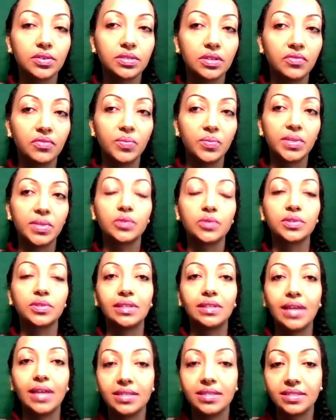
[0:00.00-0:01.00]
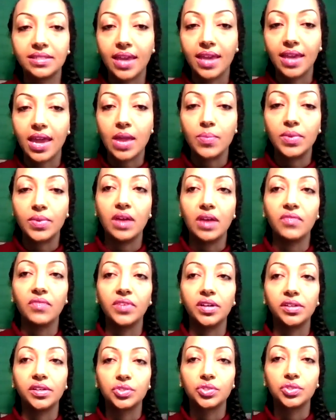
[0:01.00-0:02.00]
so I'm familiar with the landscape and how
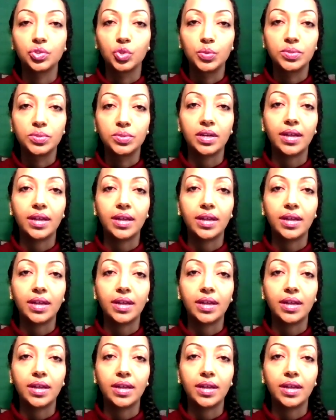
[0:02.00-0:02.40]
various groups